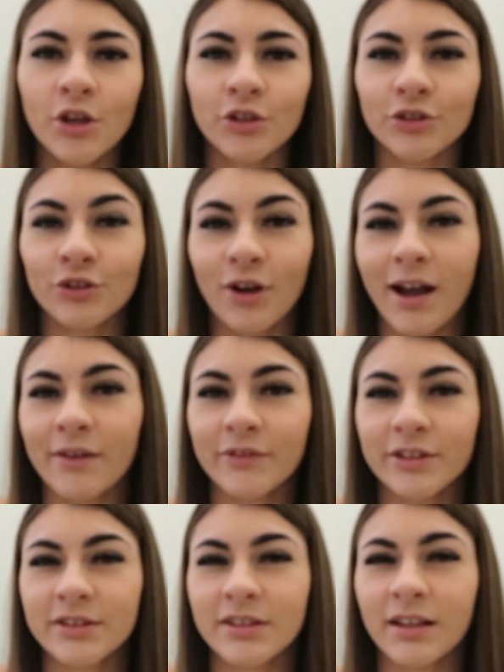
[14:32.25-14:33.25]
you're not
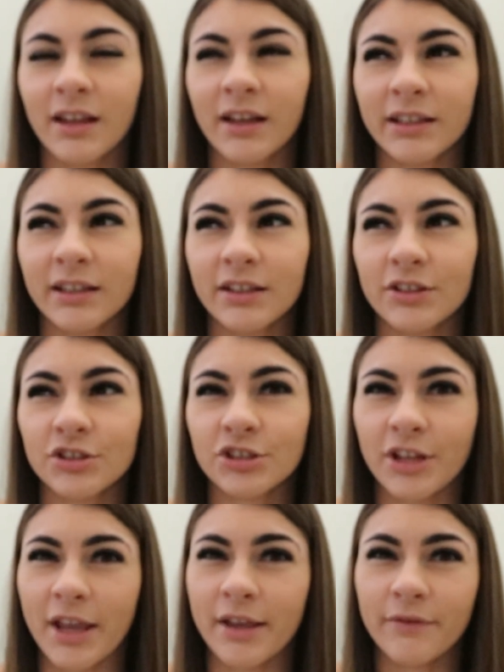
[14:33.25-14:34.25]
having to like
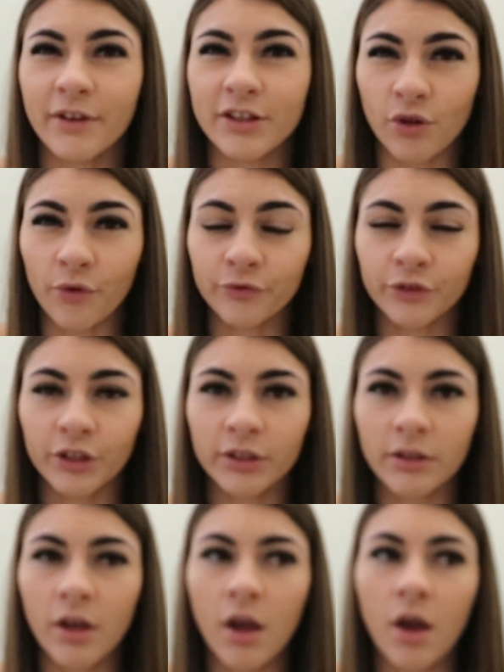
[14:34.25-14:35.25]
shave as
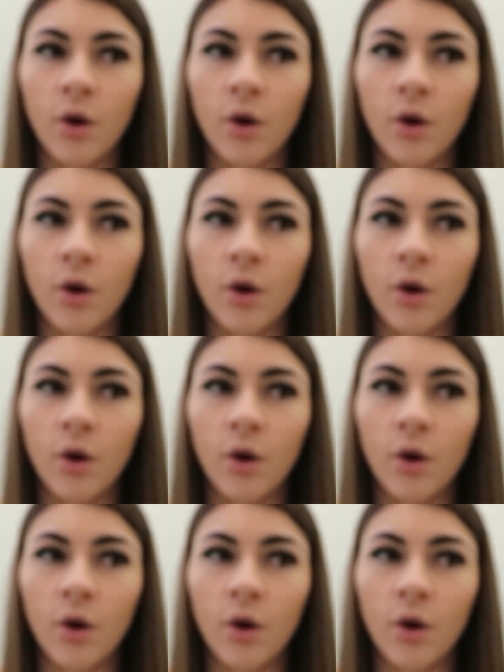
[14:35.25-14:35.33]
often